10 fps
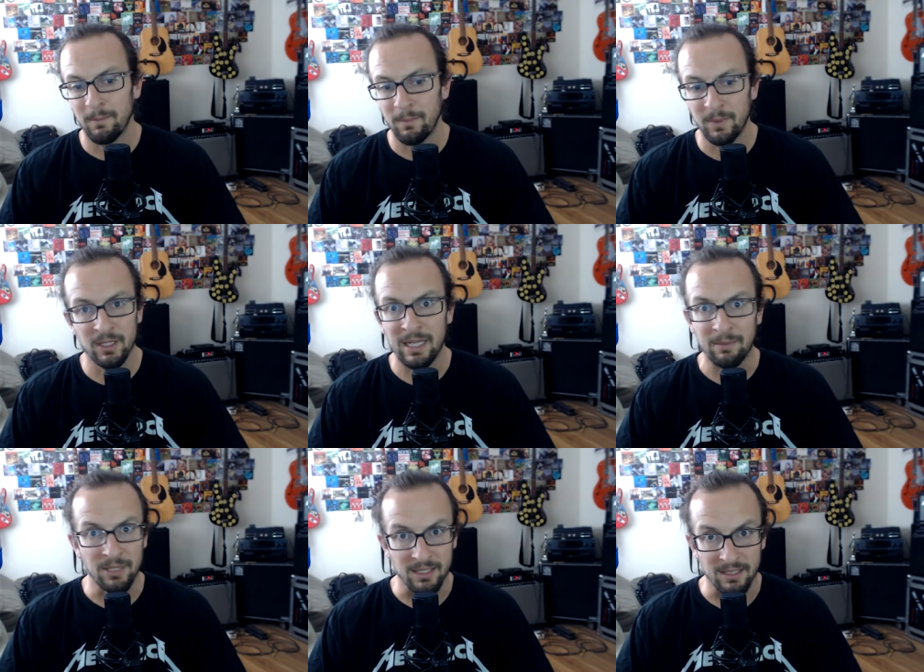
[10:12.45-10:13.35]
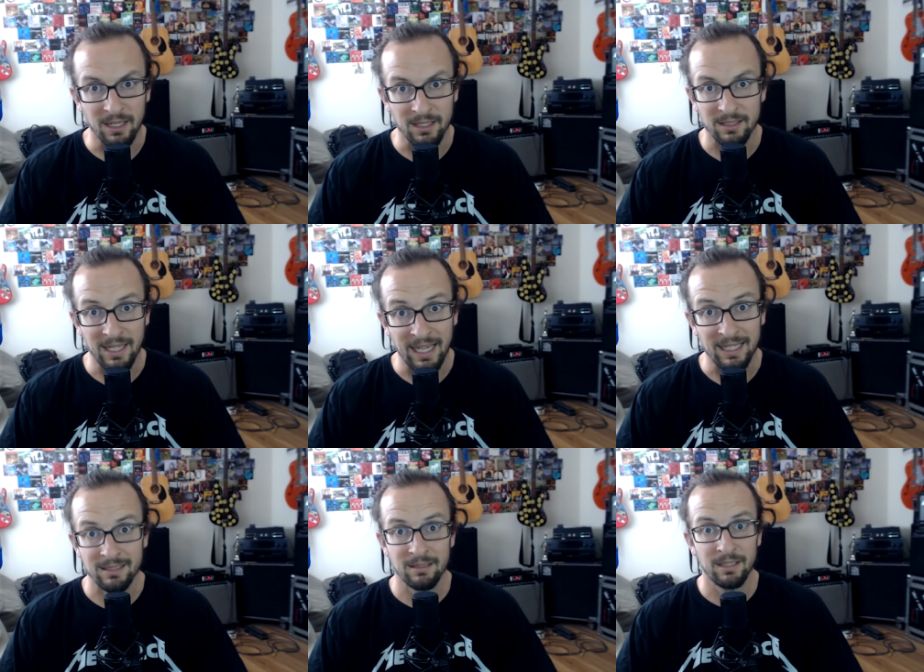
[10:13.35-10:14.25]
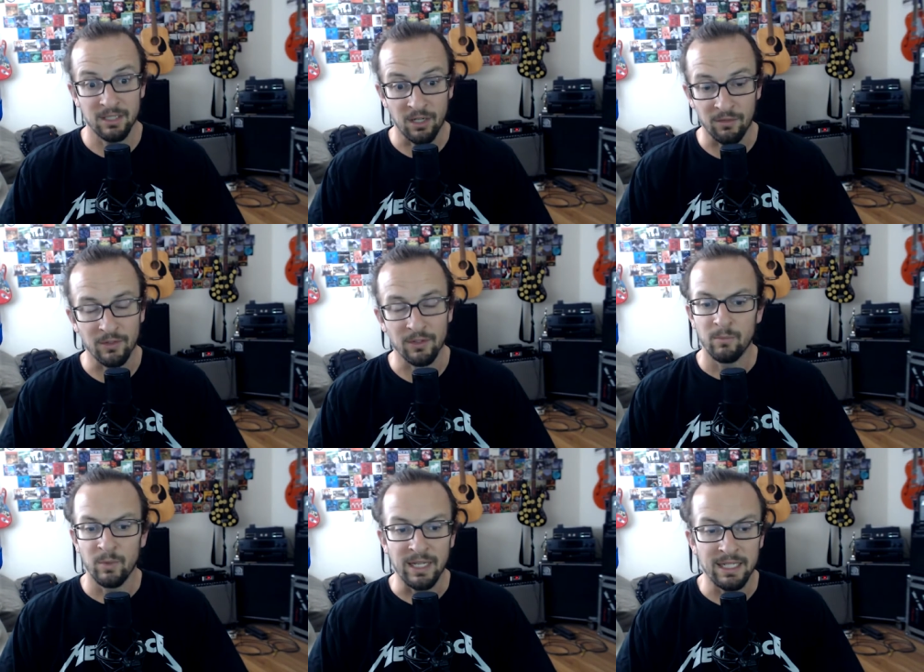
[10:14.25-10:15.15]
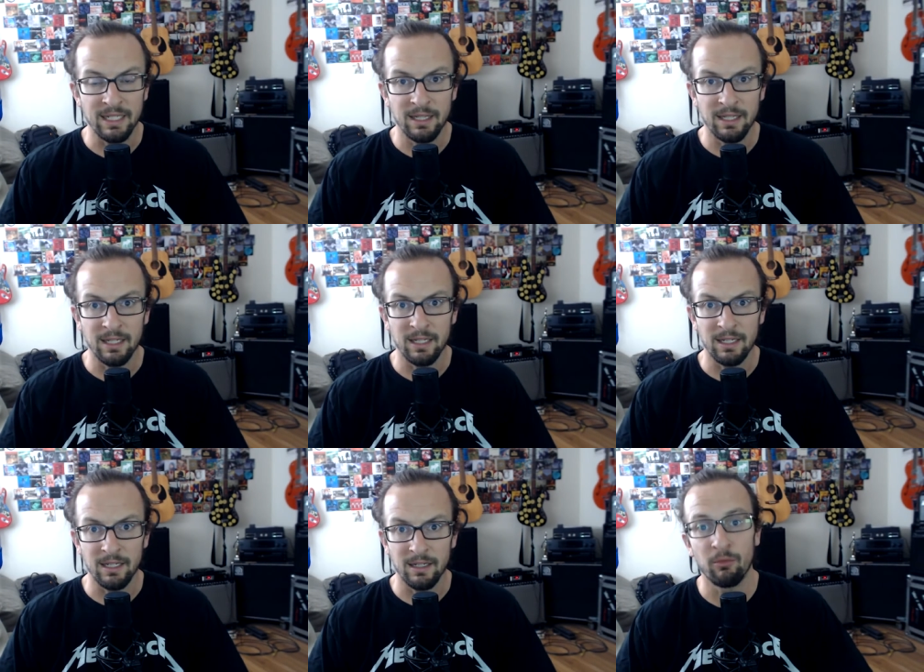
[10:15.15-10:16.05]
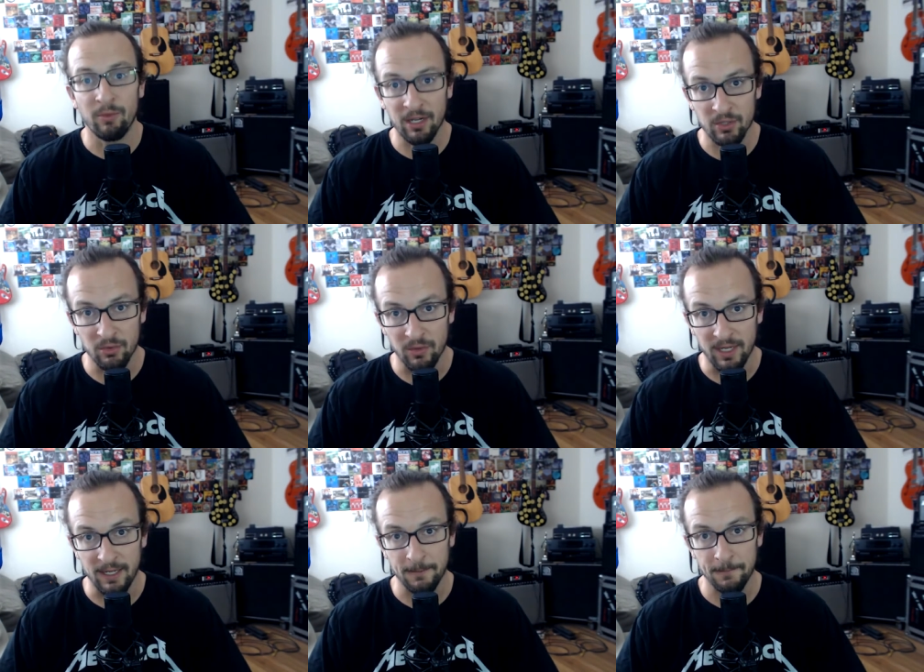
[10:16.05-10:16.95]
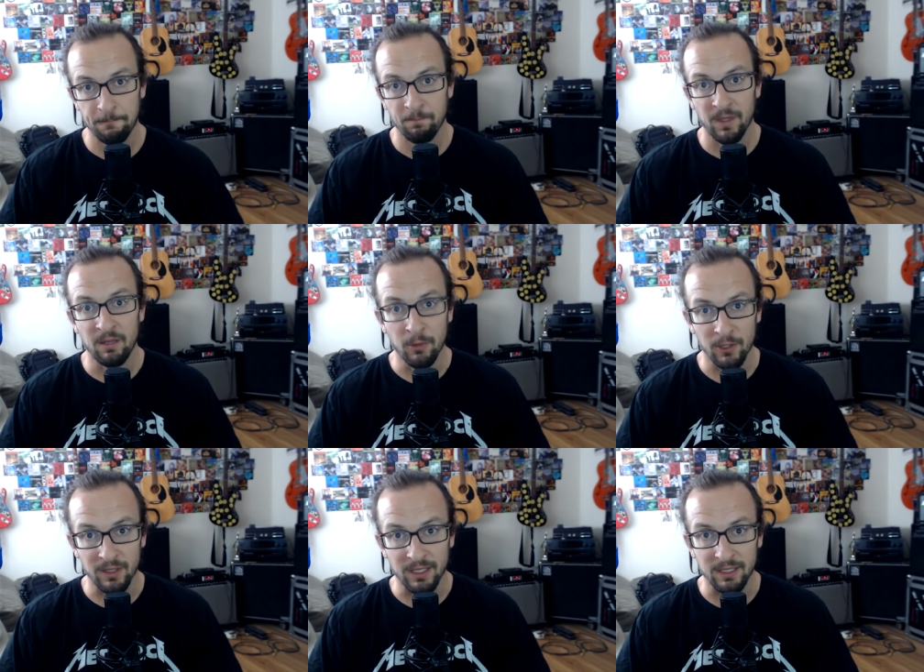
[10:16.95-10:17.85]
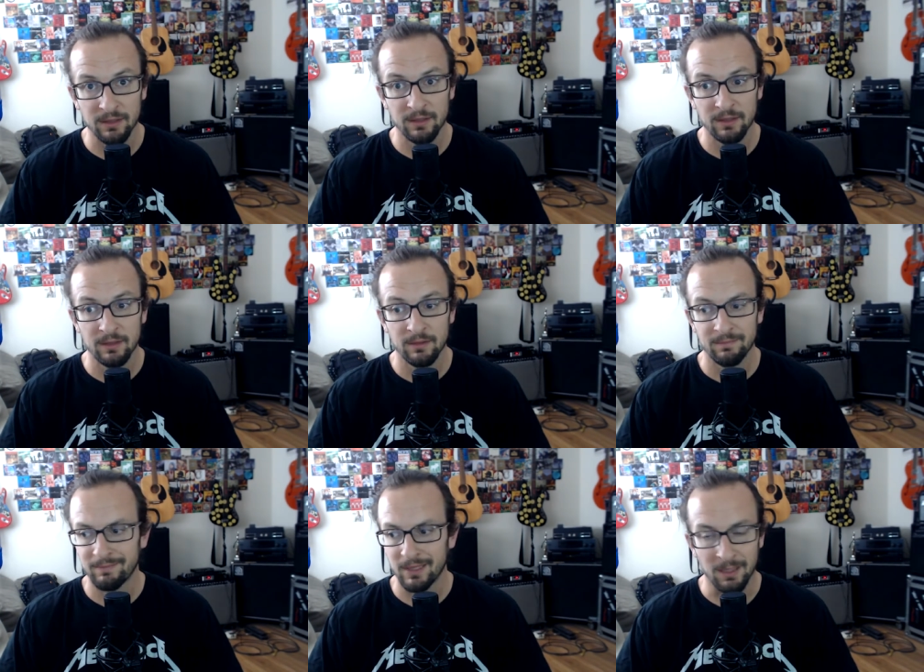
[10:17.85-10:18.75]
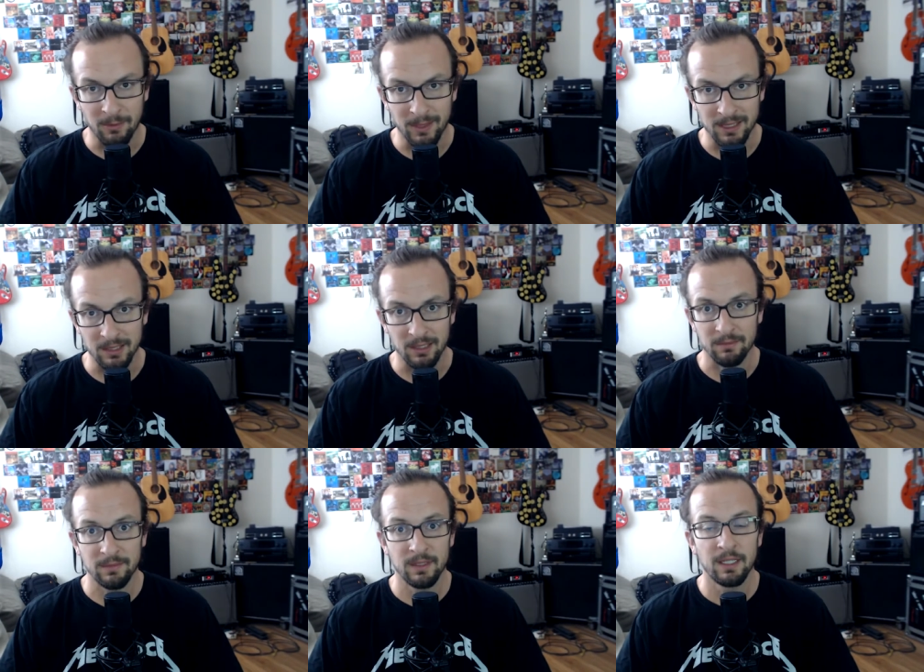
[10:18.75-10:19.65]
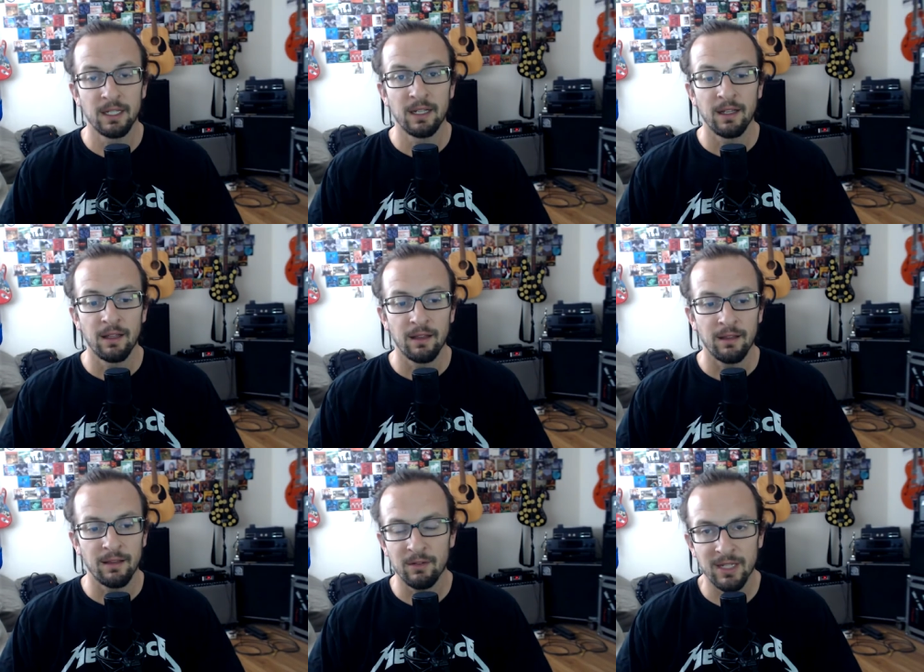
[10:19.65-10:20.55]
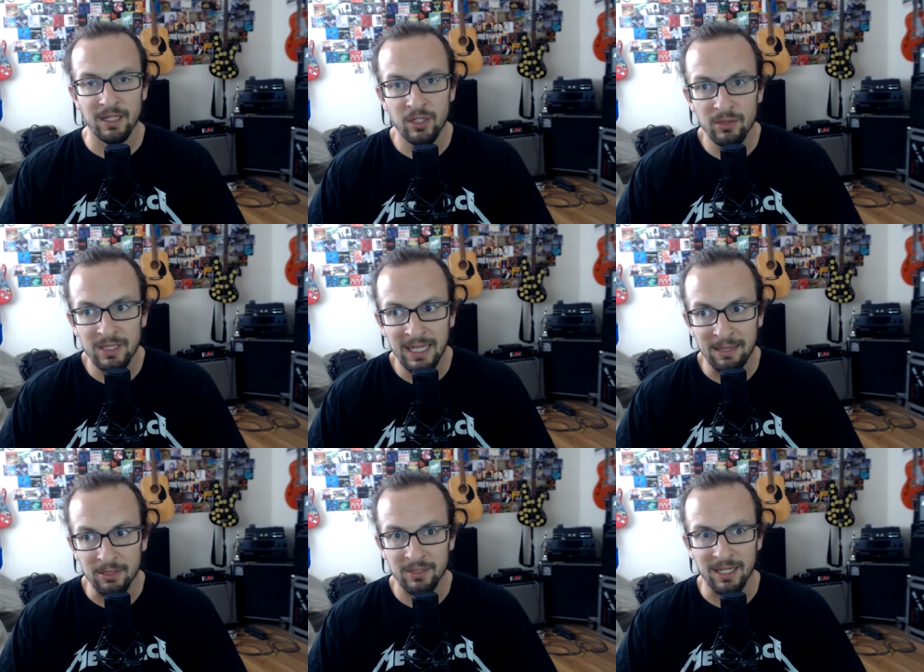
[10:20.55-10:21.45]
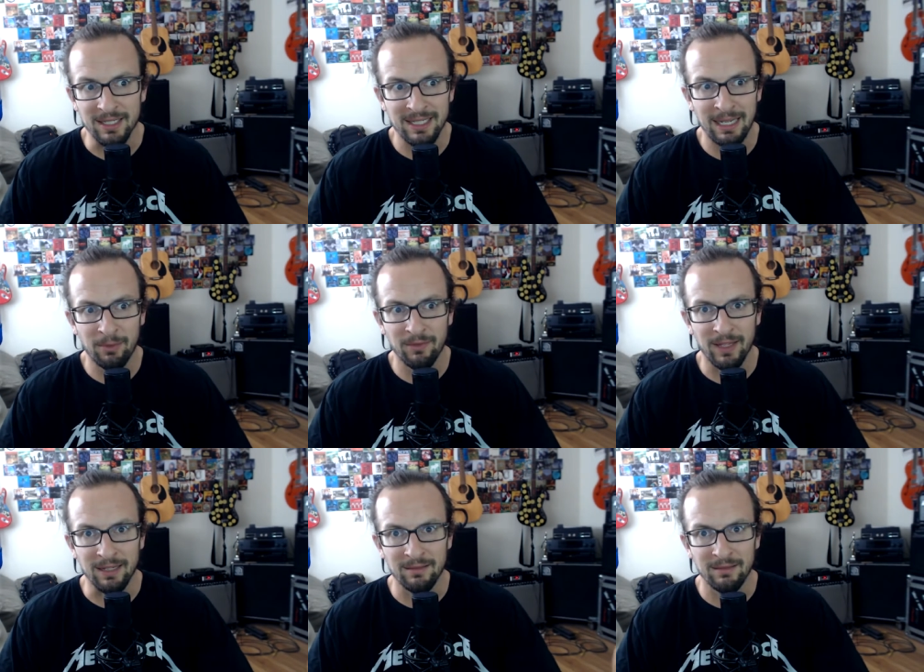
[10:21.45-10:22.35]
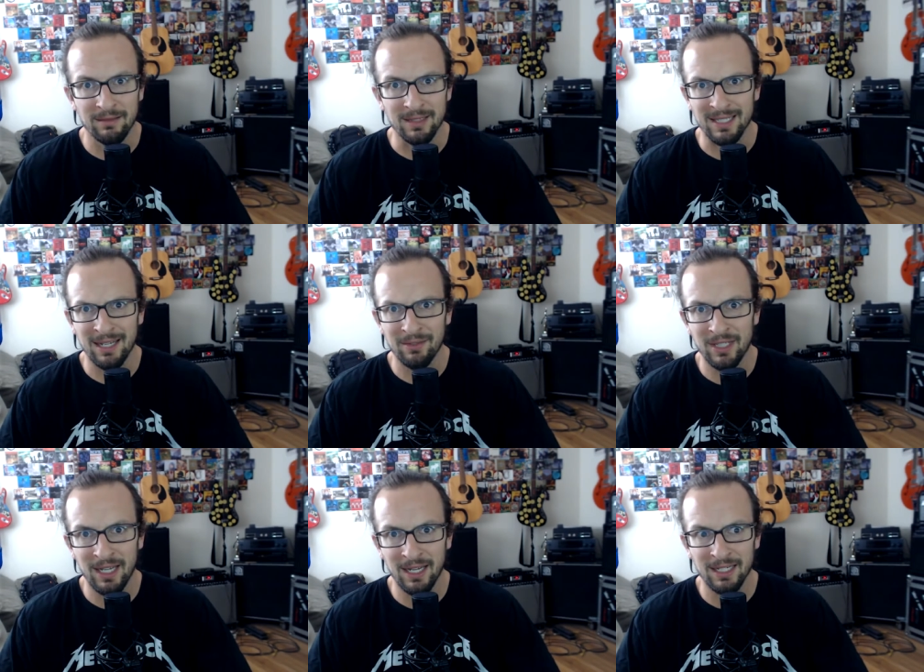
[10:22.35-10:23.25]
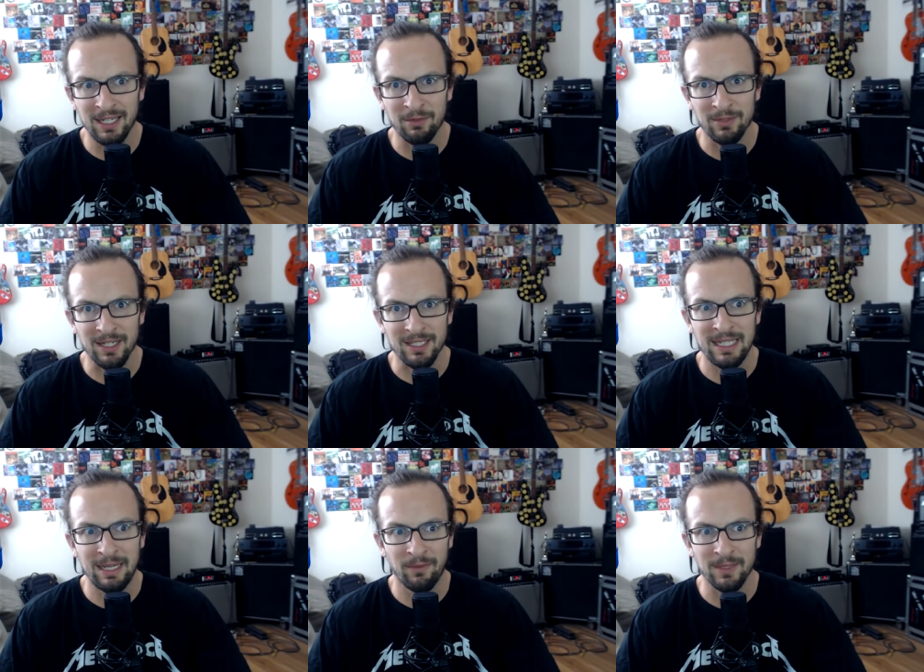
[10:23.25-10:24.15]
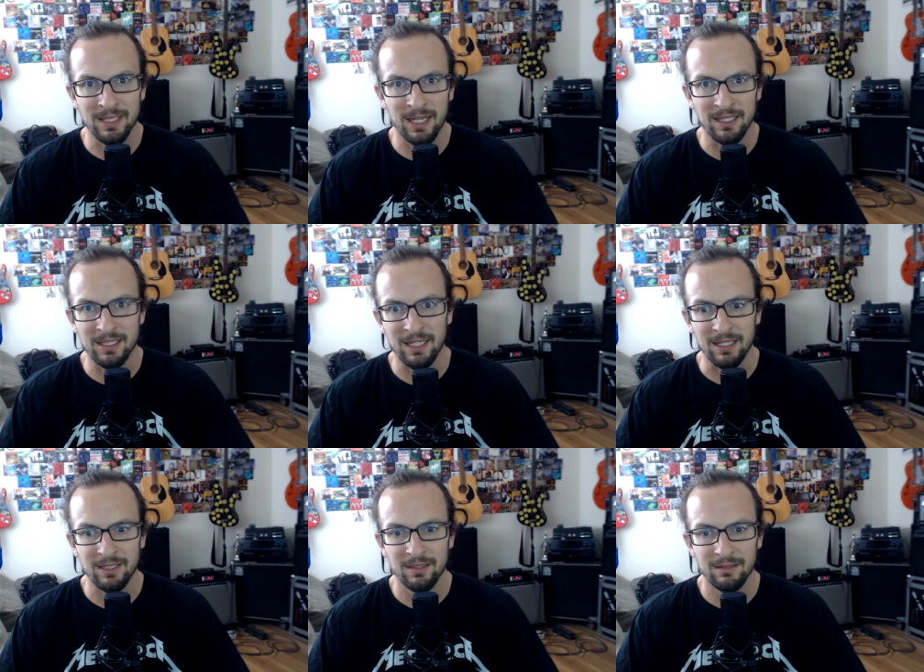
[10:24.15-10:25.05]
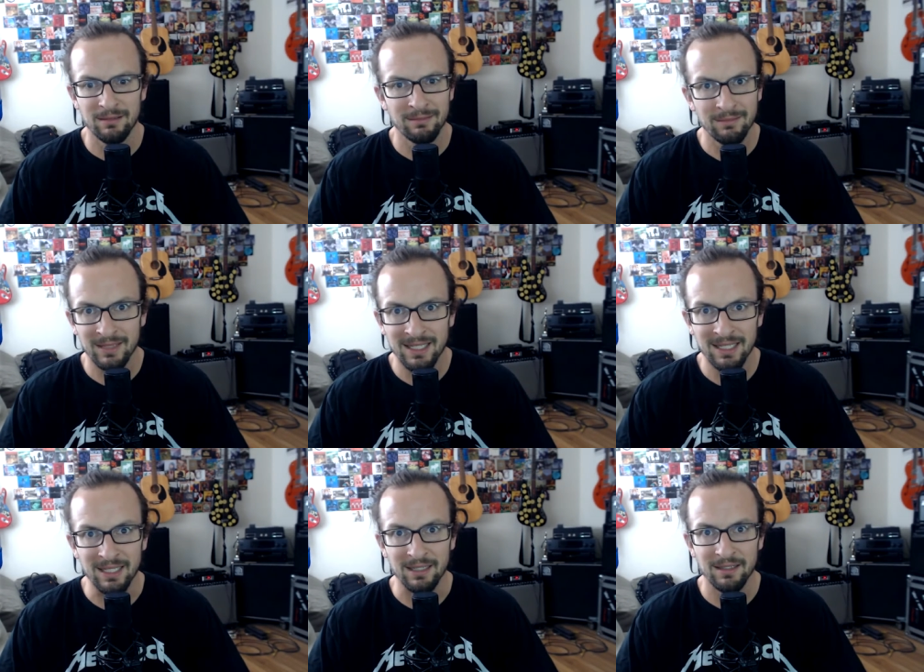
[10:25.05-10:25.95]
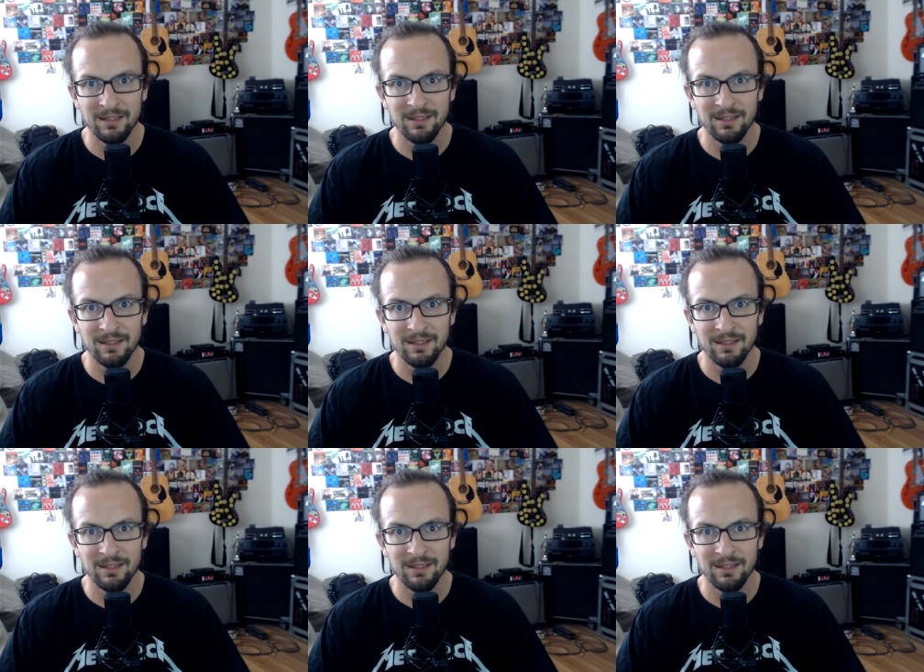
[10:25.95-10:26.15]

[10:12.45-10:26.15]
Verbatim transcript: but their Snapchat sucks ass. It's awful. When they did the record store day in Berkeley a couple months ago, there was like two snaps. There was like a snap of like the sound check, and then there was like a snap from the side of the stage. That's it.